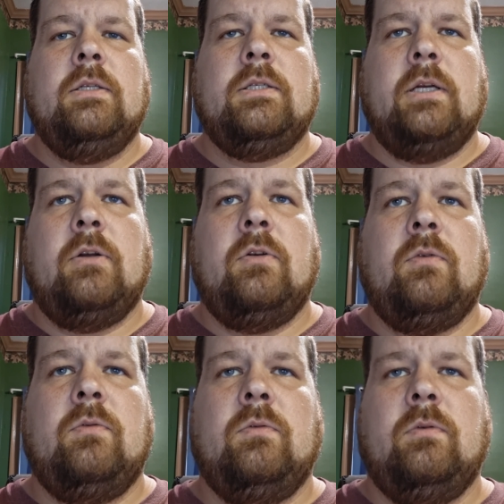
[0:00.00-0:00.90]

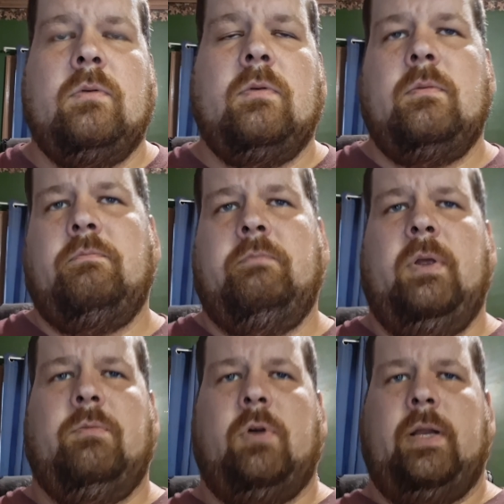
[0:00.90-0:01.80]
So
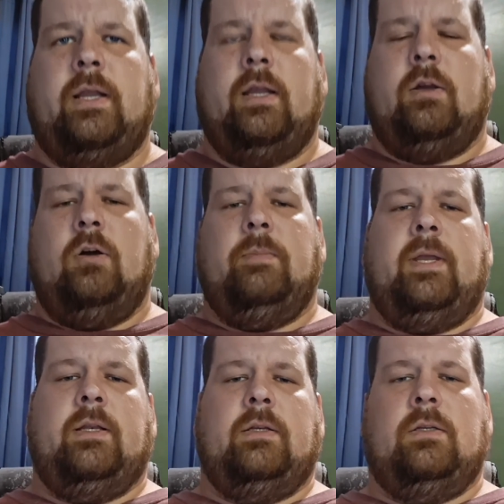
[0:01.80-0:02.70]
memory can come
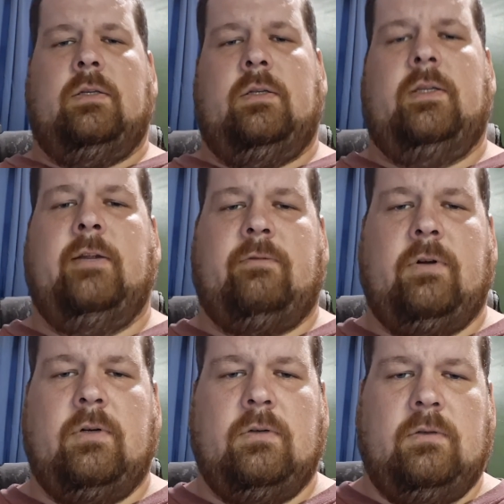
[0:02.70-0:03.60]
in different